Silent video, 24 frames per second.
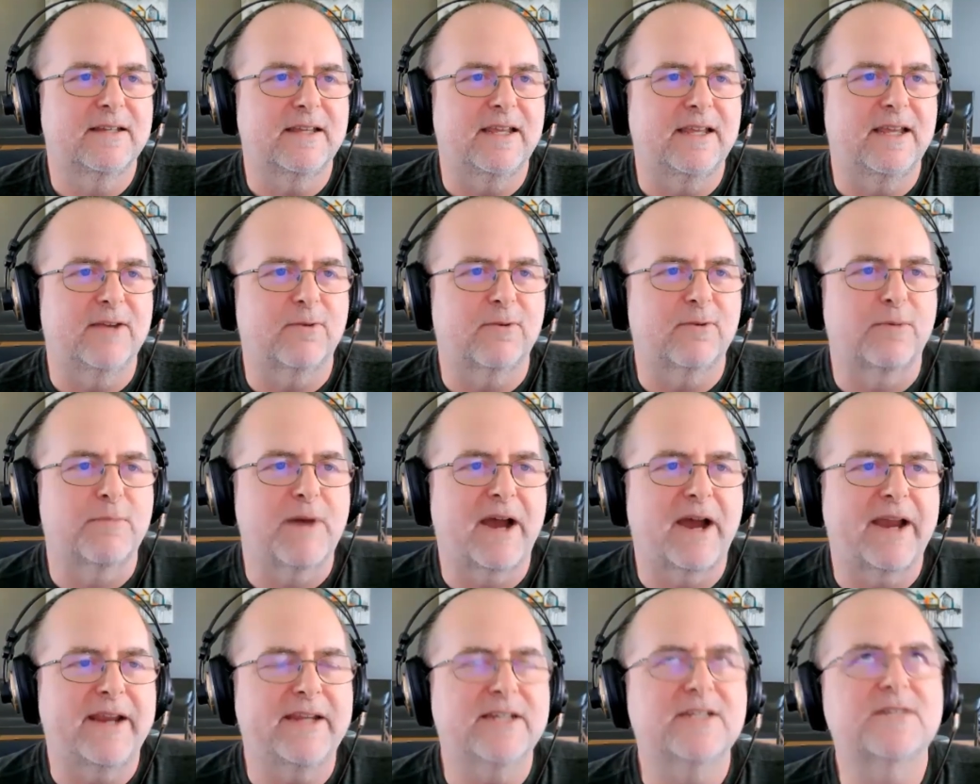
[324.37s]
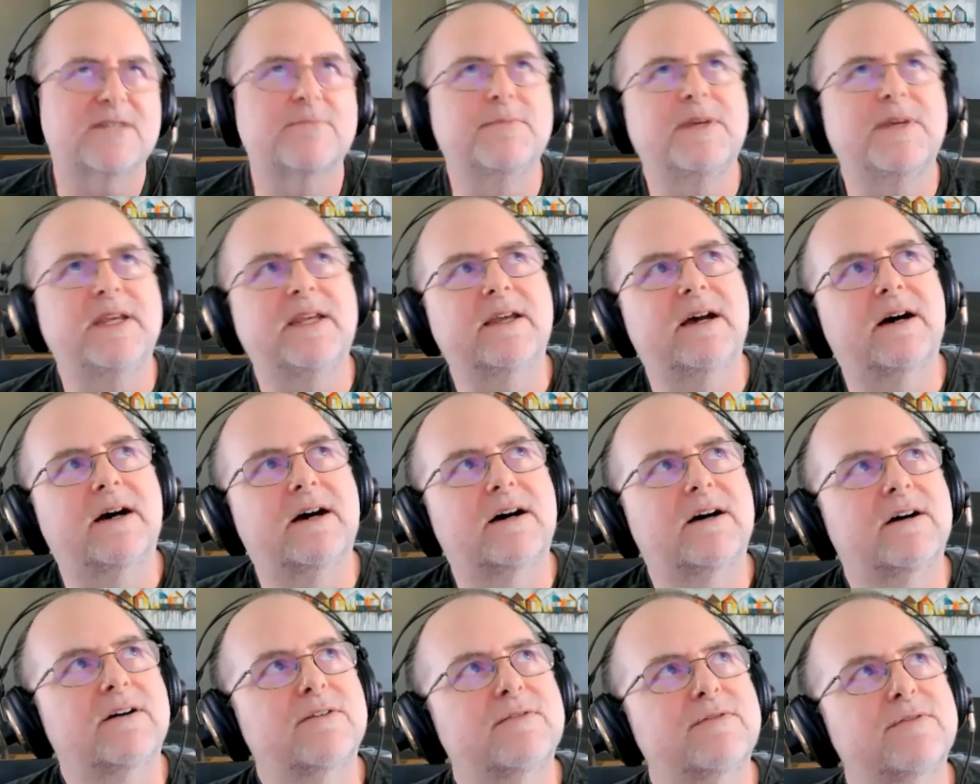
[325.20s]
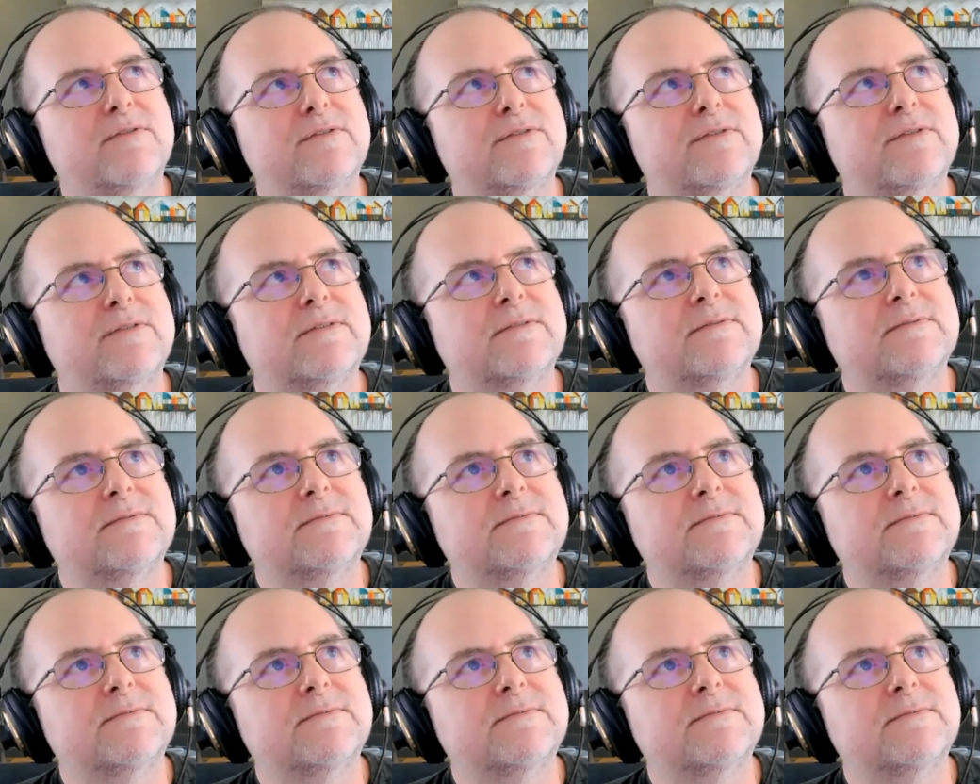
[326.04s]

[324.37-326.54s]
it reminds me of